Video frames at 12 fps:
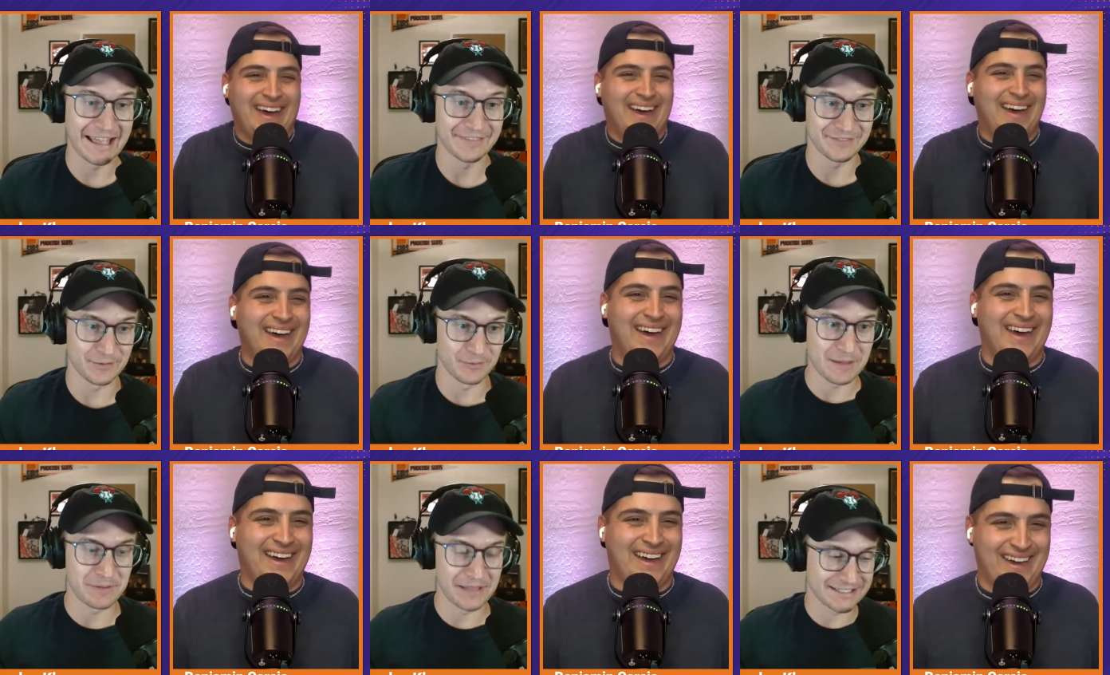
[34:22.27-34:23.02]
Speaker 1: at that. We
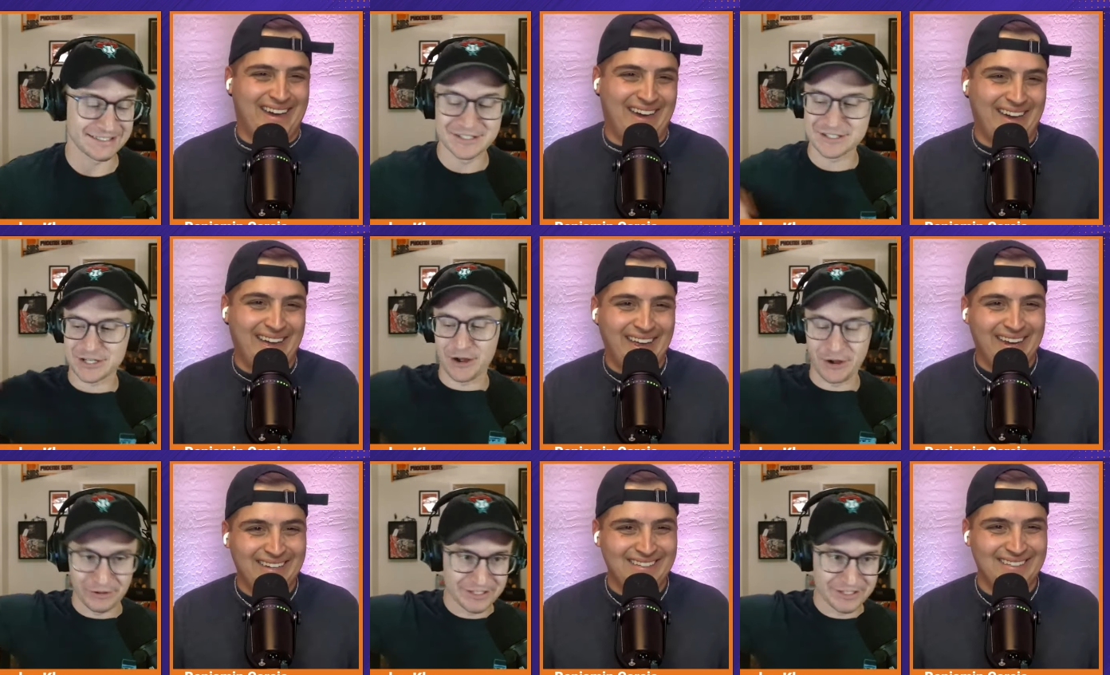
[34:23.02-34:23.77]
picked the
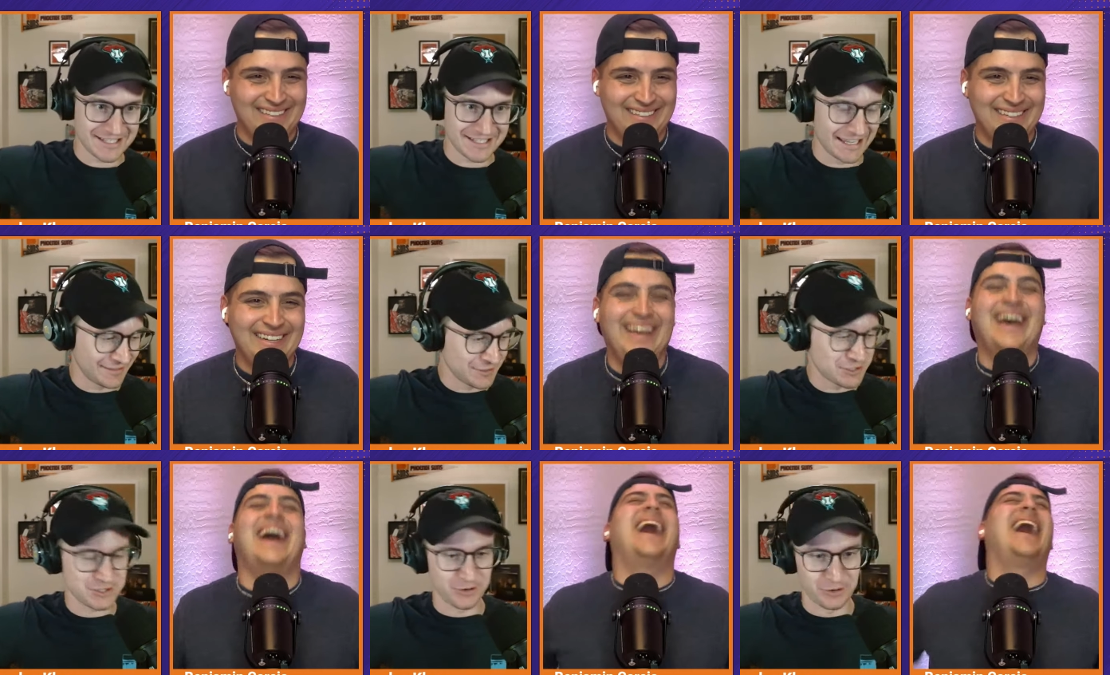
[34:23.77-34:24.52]
tallest and the
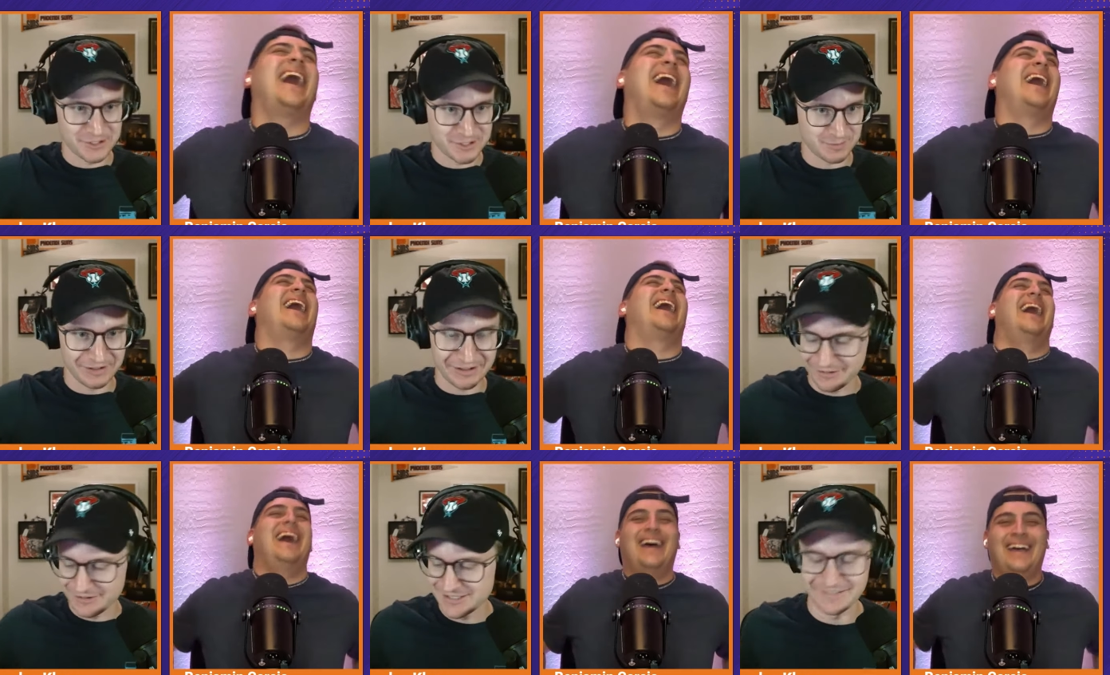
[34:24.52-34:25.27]
shortest
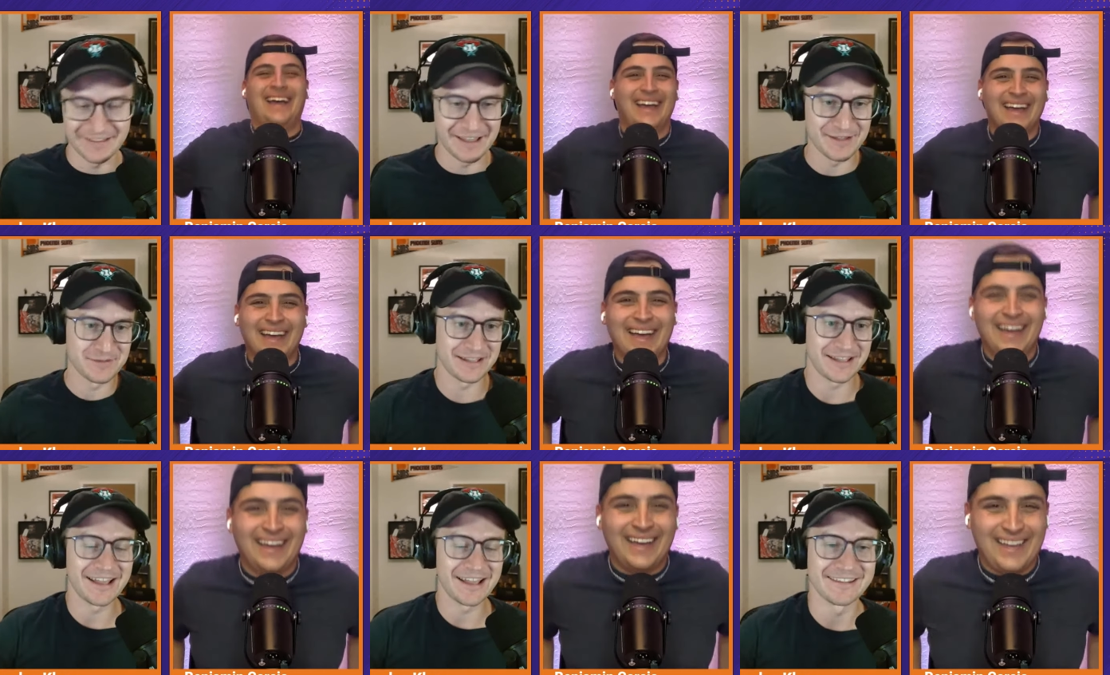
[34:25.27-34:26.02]
players in the N B
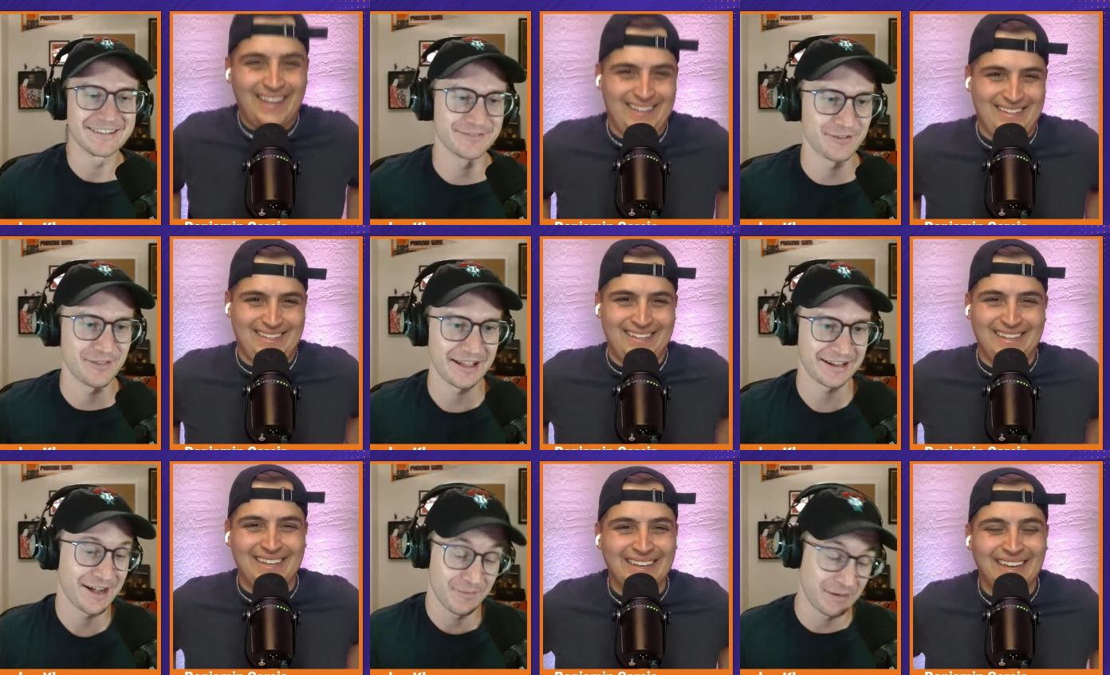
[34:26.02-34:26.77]
A for
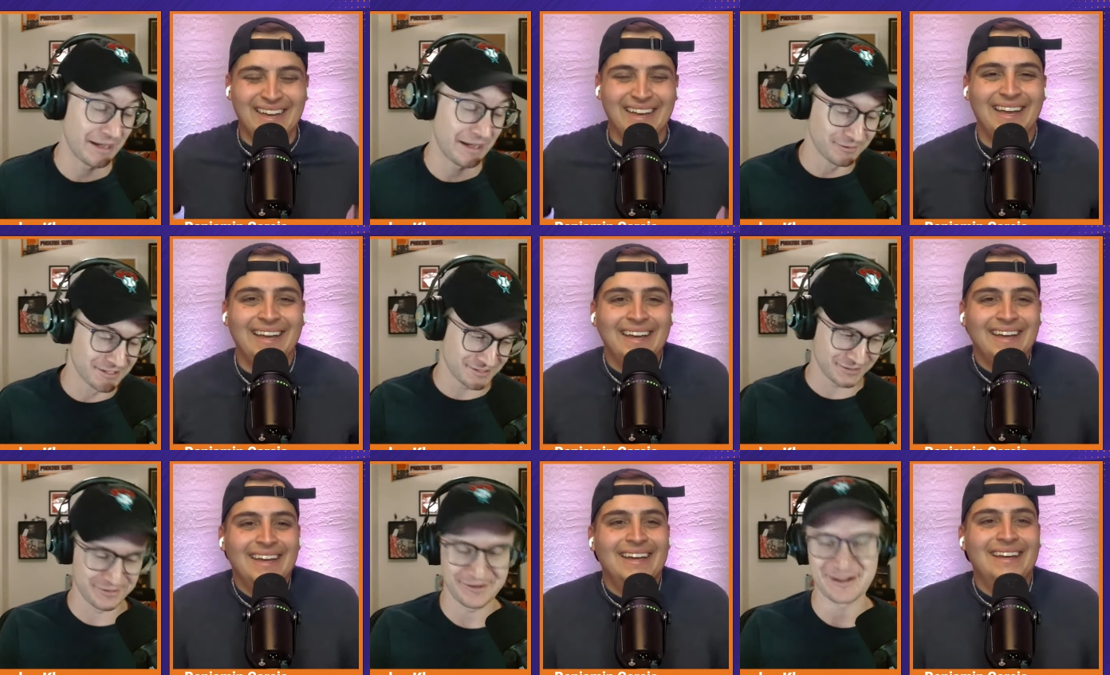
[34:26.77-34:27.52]
that comp. I don't
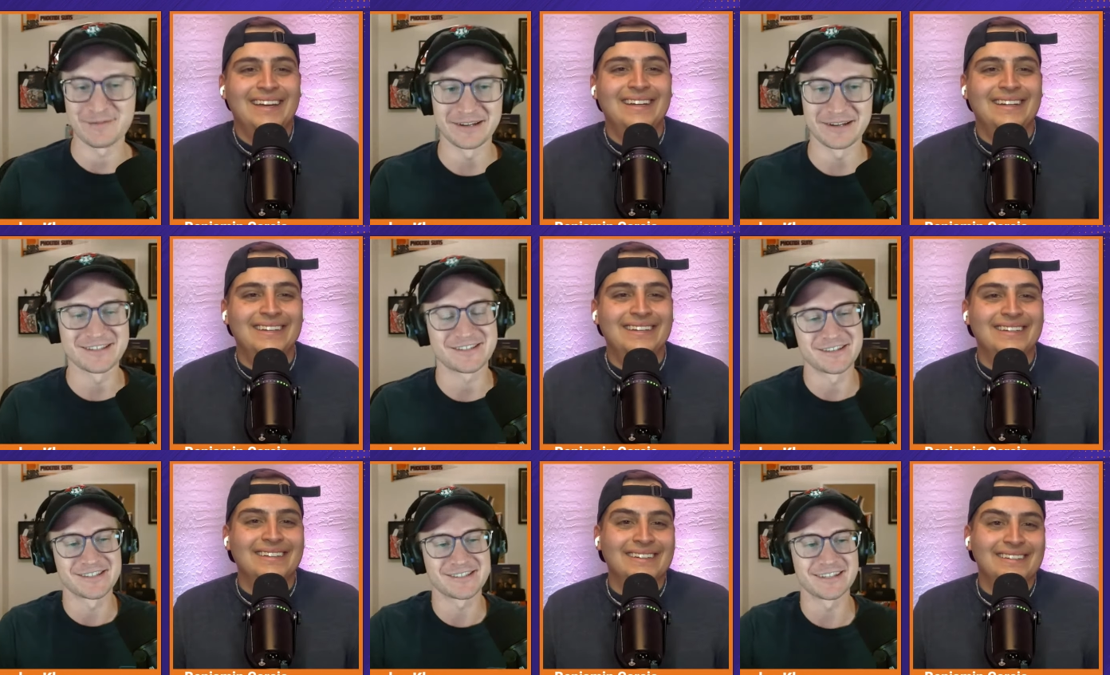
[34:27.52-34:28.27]
disagree, but it's
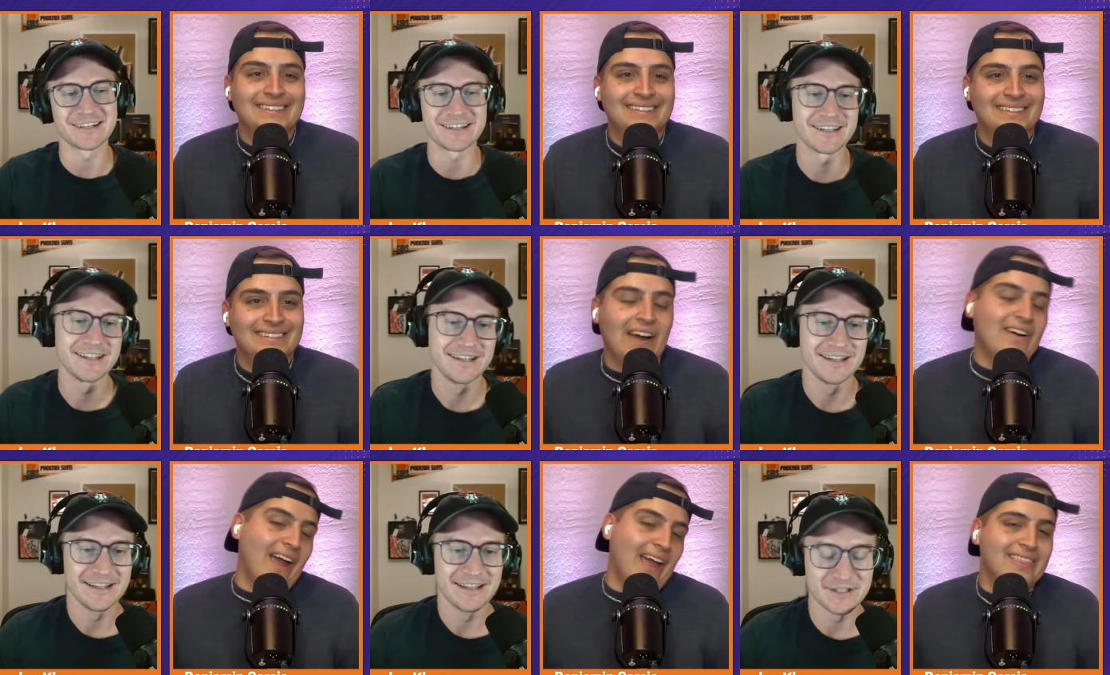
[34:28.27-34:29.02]
just uh,
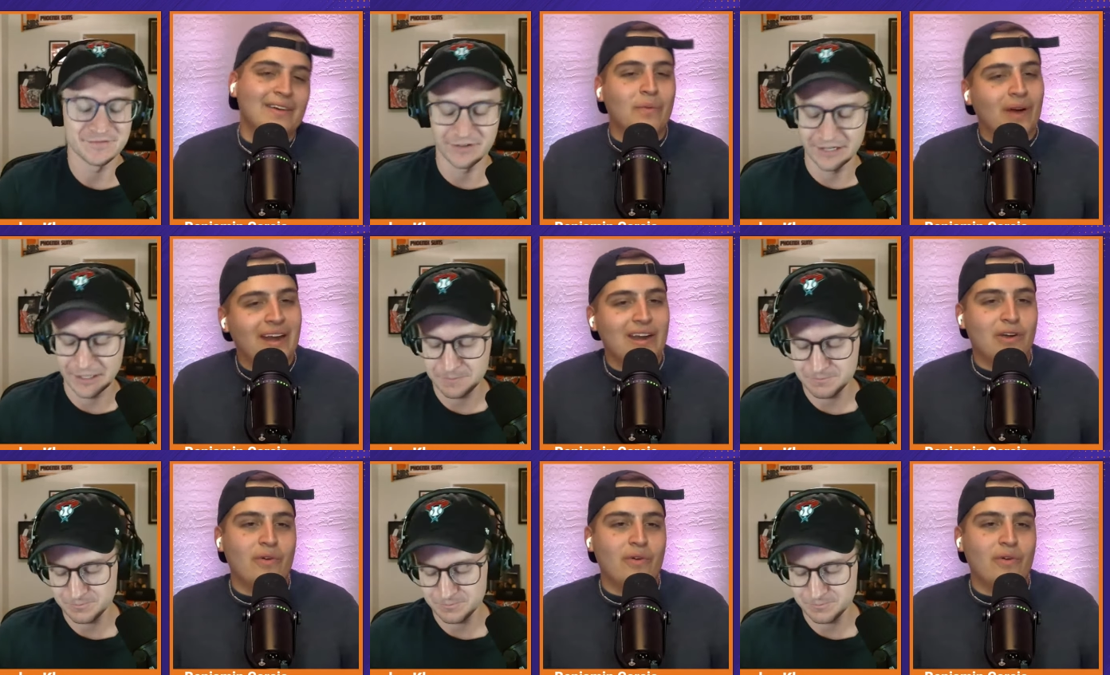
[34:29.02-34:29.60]
all right. Then funny. We're at an